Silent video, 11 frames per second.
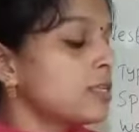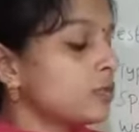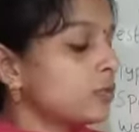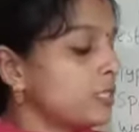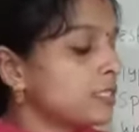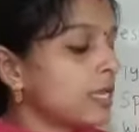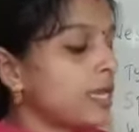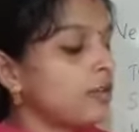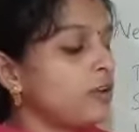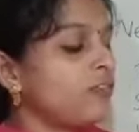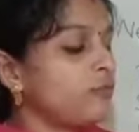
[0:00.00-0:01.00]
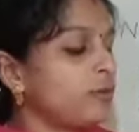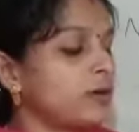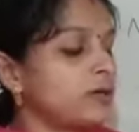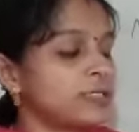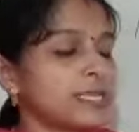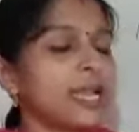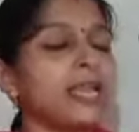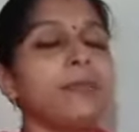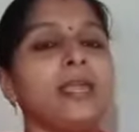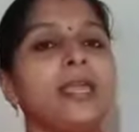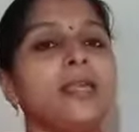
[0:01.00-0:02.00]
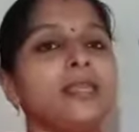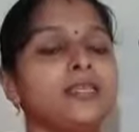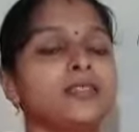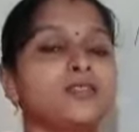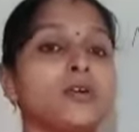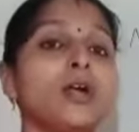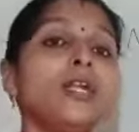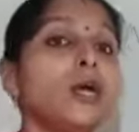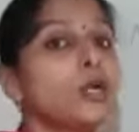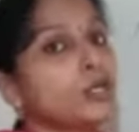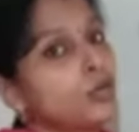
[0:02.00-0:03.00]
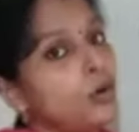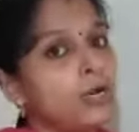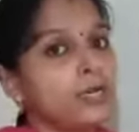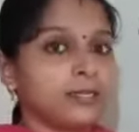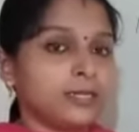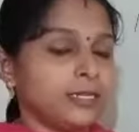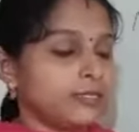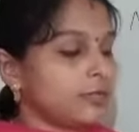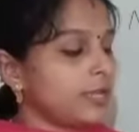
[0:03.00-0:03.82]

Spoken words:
So this kind of birds can make nest on tall trees.